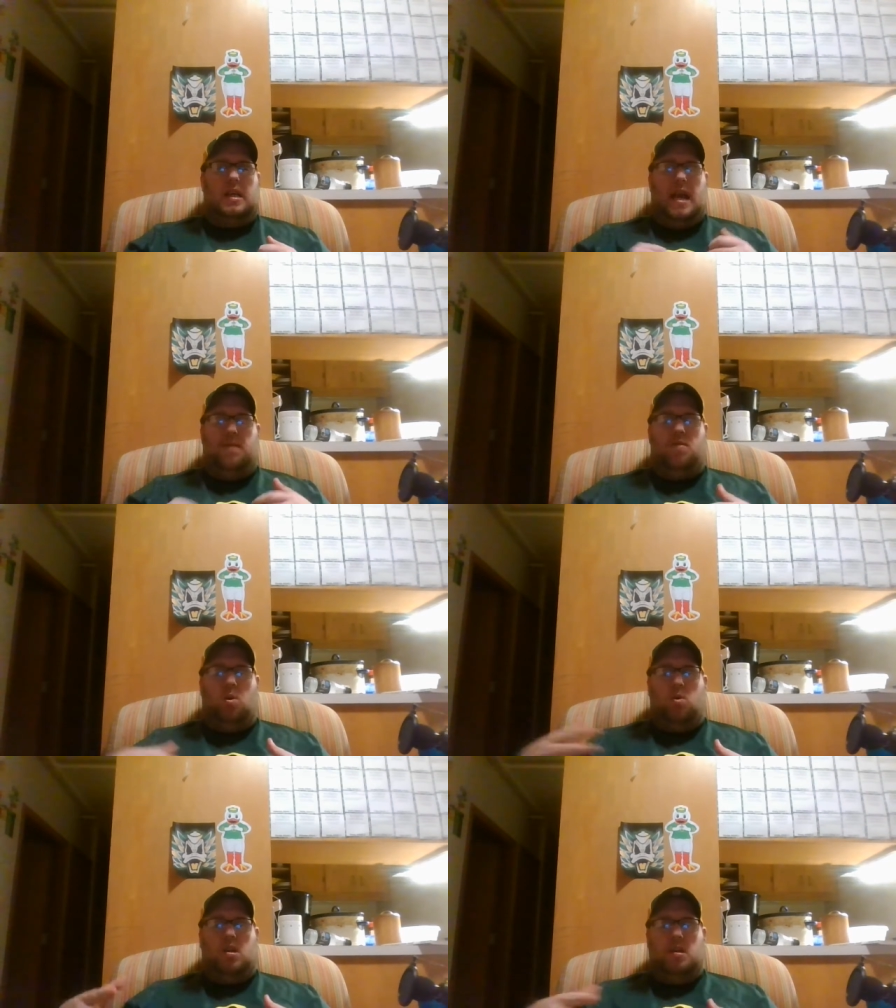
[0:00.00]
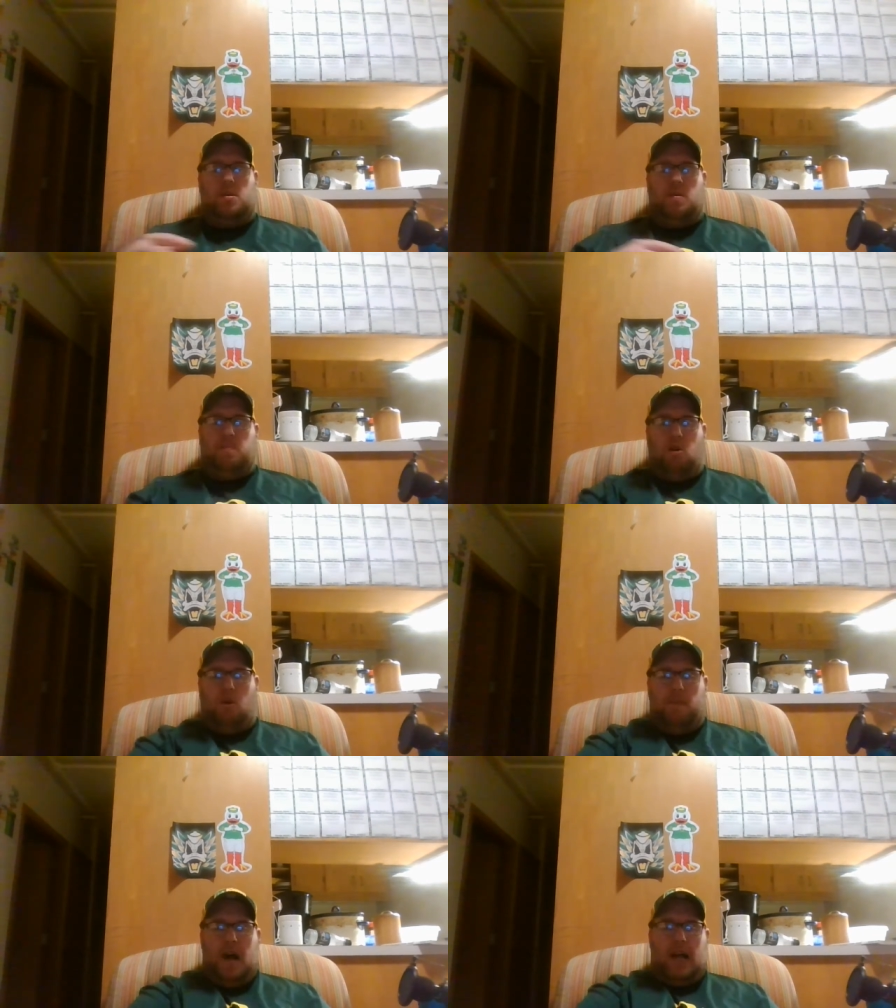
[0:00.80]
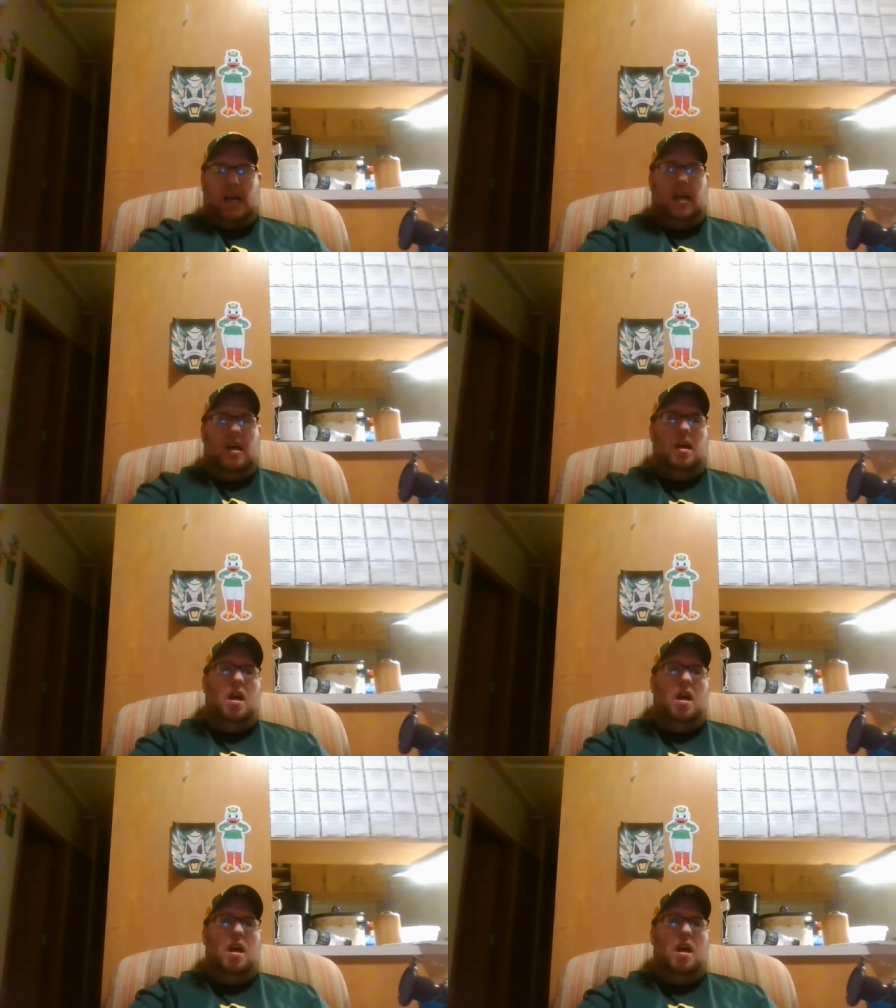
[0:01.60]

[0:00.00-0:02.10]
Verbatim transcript: gave Oregon the ball back.